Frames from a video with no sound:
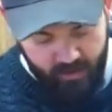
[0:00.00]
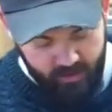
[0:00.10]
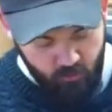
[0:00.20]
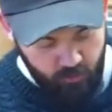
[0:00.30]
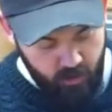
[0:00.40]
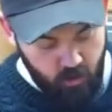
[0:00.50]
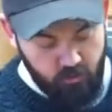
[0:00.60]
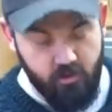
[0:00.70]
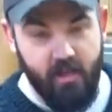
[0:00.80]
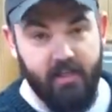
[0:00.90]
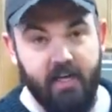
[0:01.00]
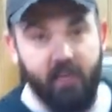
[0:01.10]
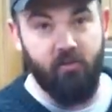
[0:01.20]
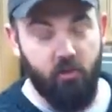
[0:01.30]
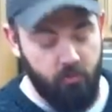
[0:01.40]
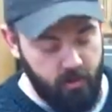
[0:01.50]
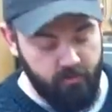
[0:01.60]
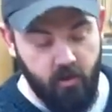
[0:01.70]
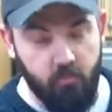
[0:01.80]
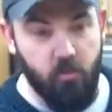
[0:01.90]
And then we always like to add a little bit
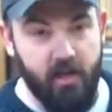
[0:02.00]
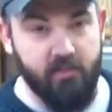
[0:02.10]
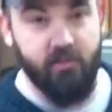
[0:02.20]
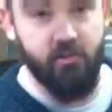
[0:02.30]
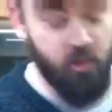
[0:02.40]
of our Nebraska